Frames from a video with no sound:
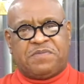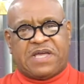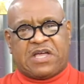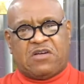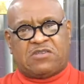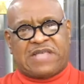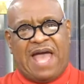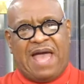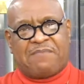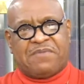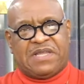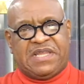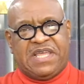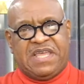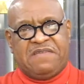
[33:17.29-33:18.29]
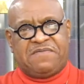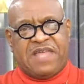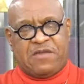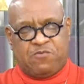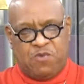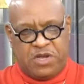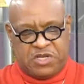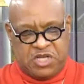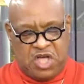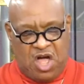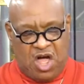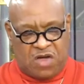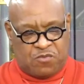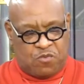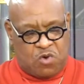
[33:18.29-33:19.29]
because I believe that what
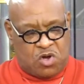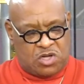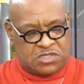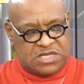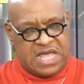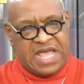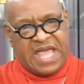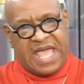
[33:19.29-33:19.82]
God wants,